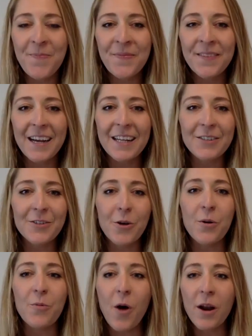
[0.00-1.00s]
And
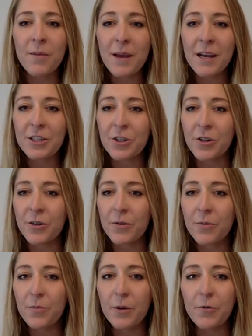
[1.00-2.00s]
so we want to make sure,
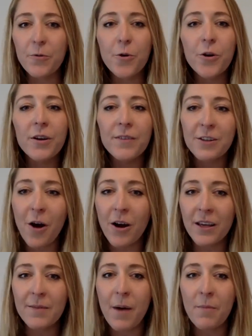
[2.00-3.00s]
before even
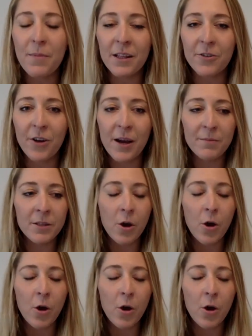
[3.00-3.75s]
talking about milligrams,